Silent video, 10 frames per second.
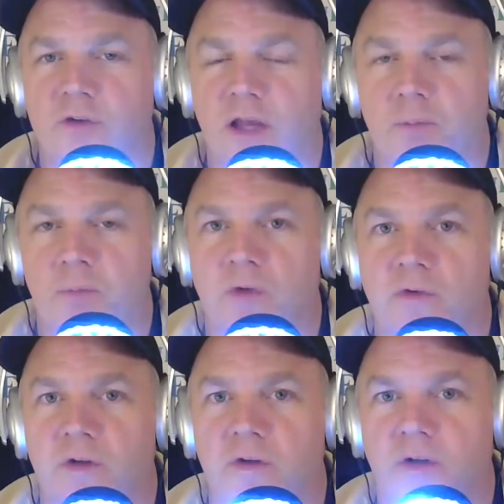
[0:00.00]
to like
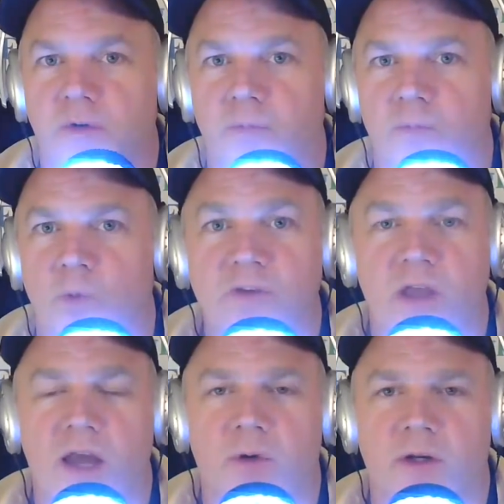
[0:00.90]
build it? You know, What's
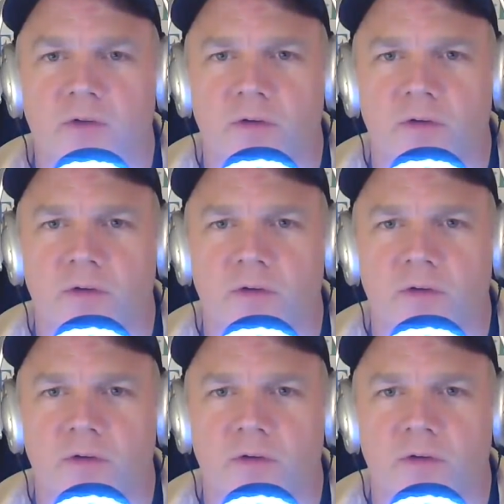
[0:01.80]
the daily